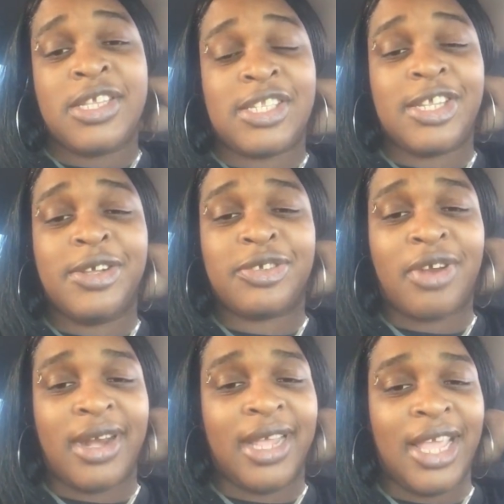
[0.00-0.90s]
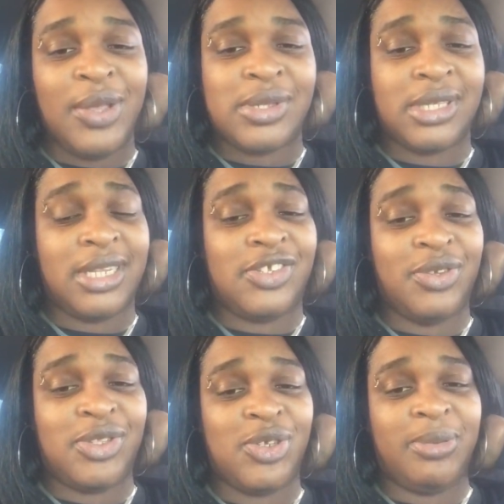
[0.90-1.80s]
still trying to get used to this
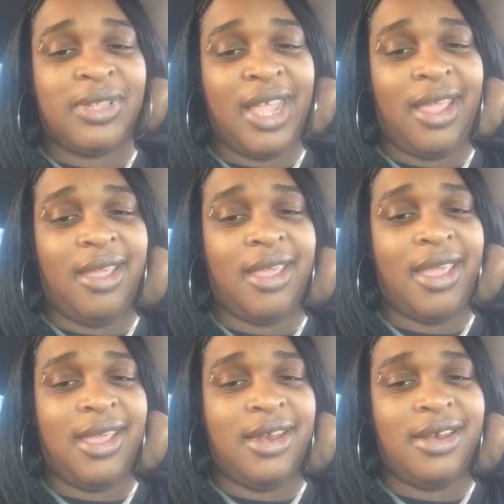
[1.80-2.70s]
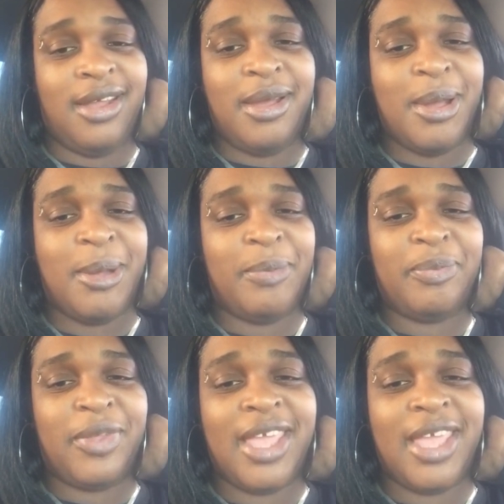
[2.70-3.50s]
YouTube thing and um,